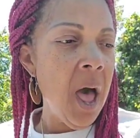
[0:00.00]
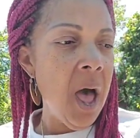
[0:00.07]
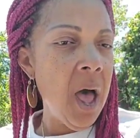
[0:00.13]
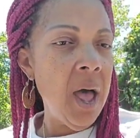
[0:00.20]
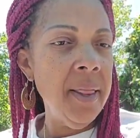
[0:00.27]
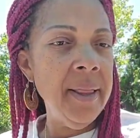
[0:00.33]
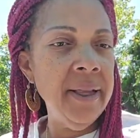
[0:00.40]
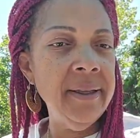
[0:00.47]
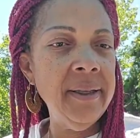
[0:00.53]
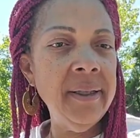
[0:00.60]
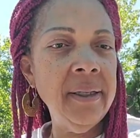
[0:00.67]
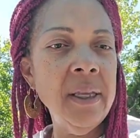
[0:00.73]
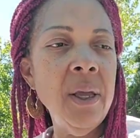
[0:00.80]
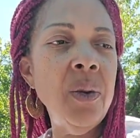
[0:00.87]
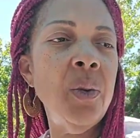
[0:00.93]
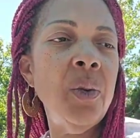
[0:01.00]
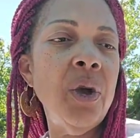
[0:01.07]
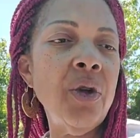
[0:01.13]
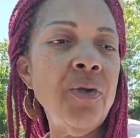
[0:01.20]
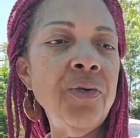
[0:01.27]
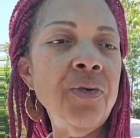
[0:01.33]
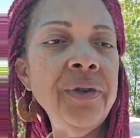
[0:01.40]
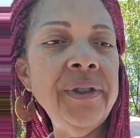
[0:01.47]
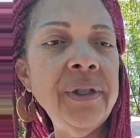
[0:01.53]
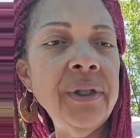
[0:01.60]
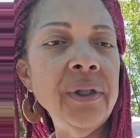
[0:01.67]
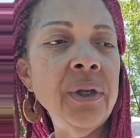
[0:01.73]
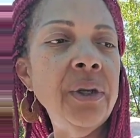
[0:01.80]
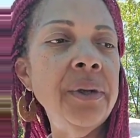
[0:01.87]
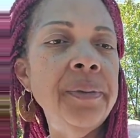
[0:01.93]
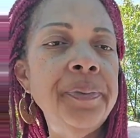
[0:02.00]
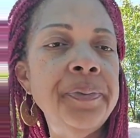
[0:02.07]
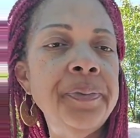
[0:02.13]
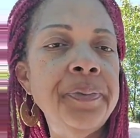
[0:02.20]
Let's see what crystal